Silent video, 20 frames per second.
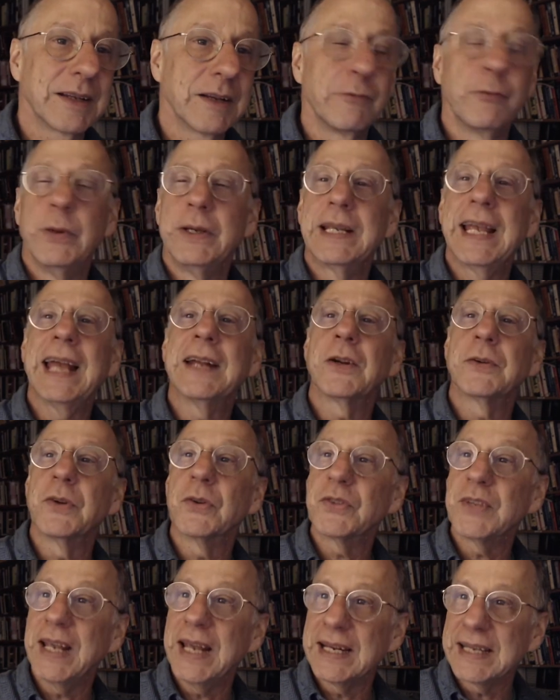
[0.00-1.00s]
we can't
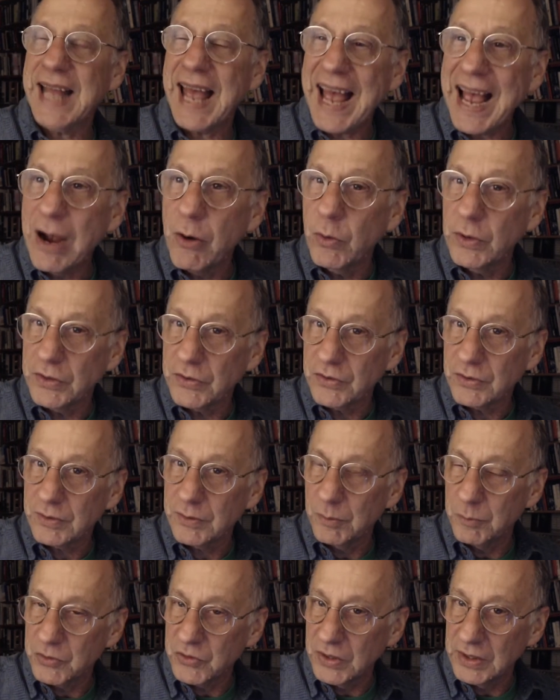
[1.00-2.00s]
understand how
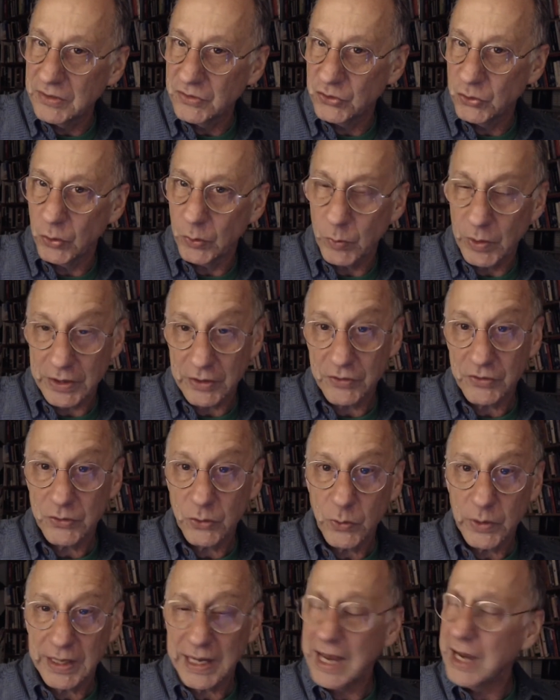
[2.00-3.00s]
the machine is doing what it's
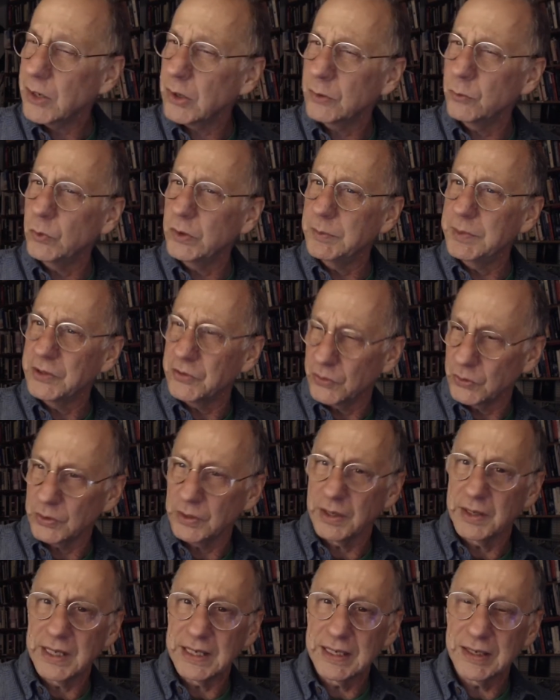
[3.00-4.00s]
doing, how can we be
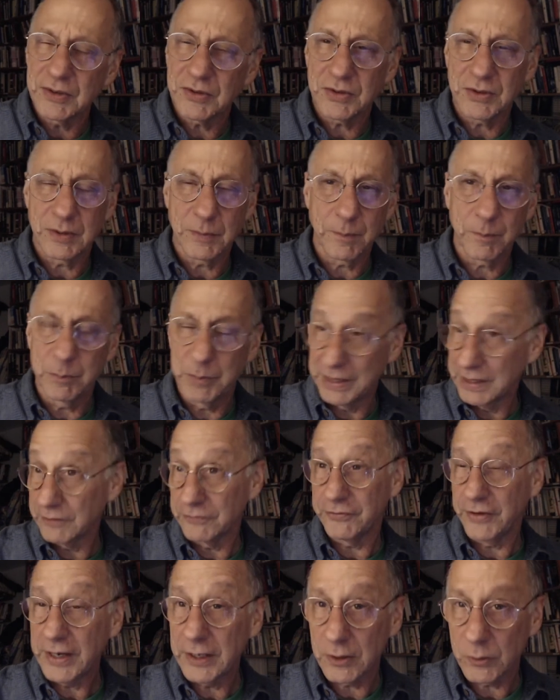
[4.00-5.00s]
certain that it's being
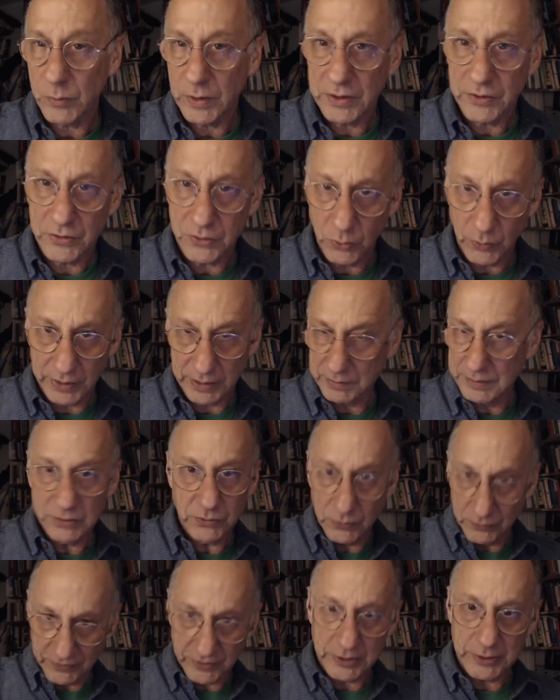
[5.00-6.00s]
fair in what it's doing? These
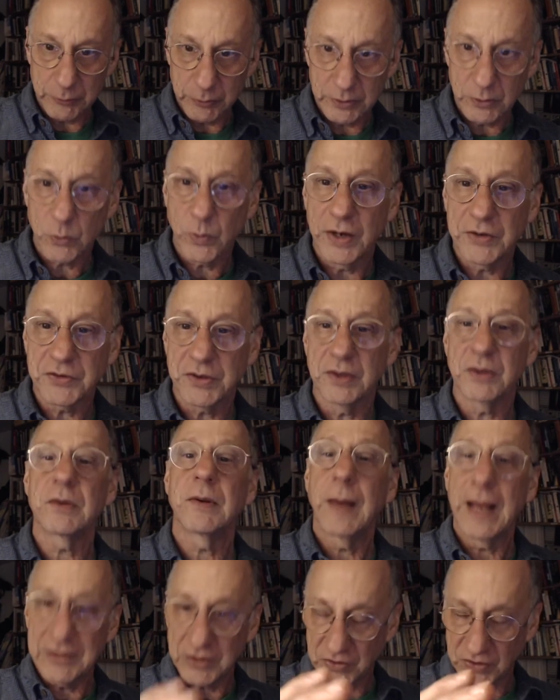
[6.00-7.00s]
are very real questions.
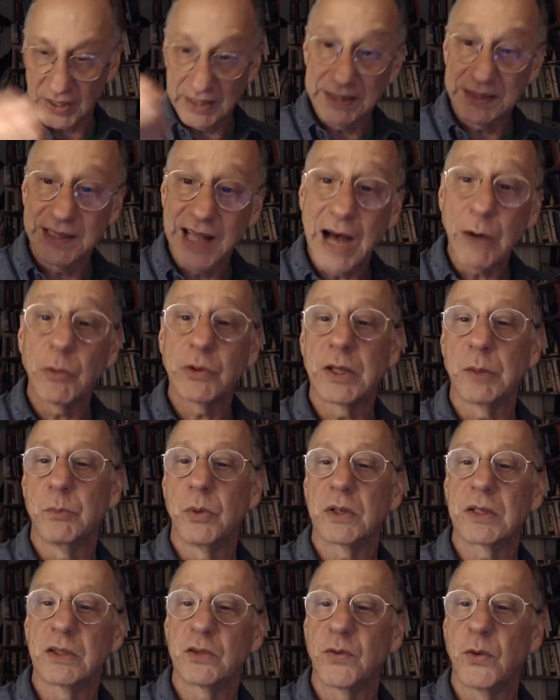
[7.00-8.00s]
As I say, not what the
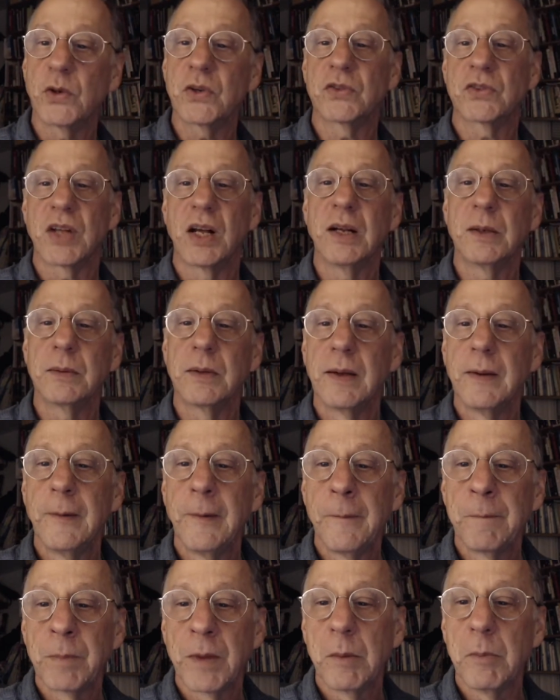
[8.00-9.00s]
book is focused on,
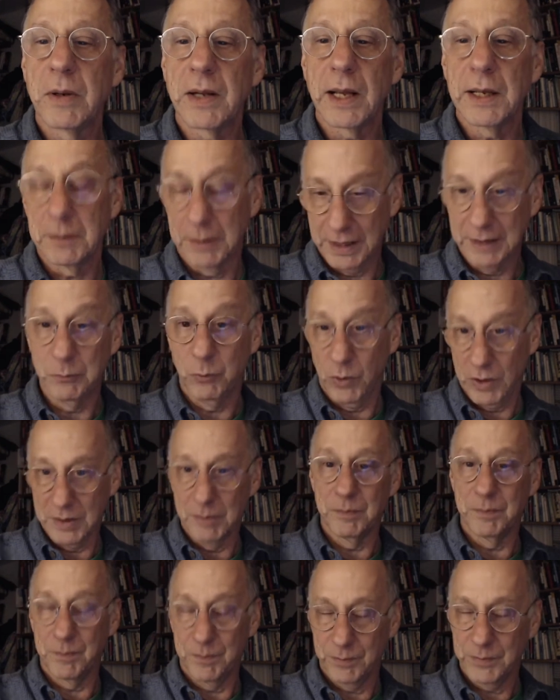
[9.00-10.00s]
but I
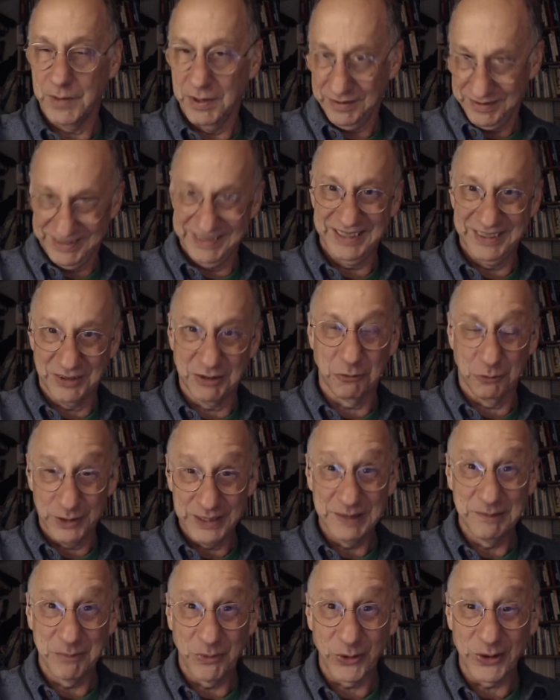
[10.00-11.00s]
want to, it's
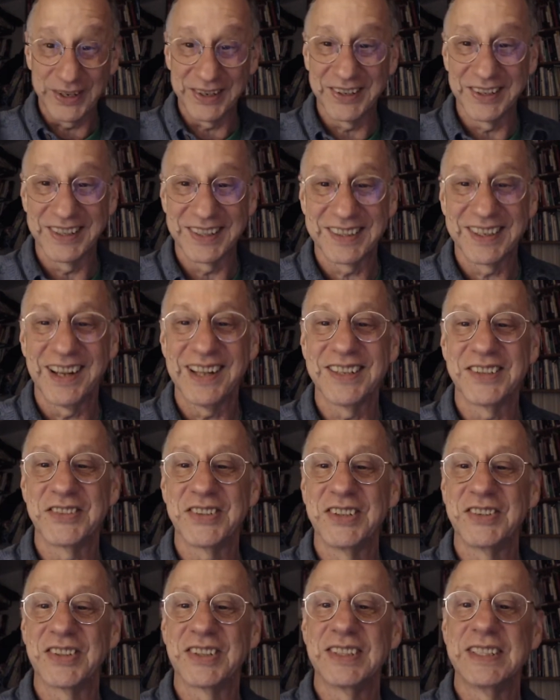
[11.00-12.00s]
really important to acknowledge
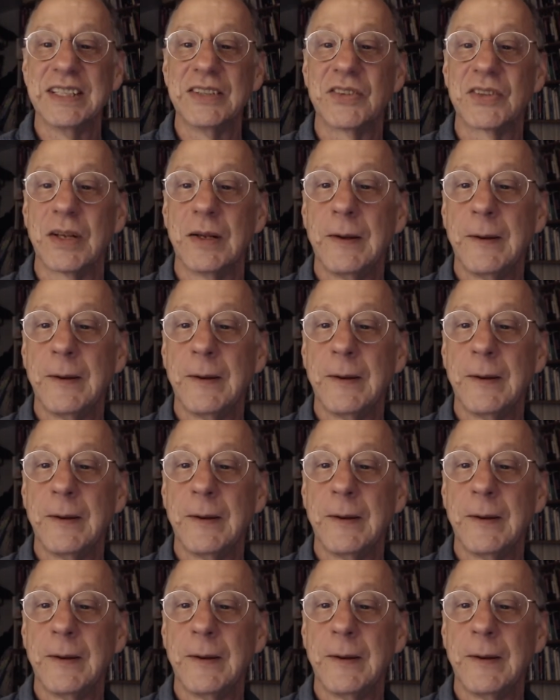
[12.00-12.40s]
these at least.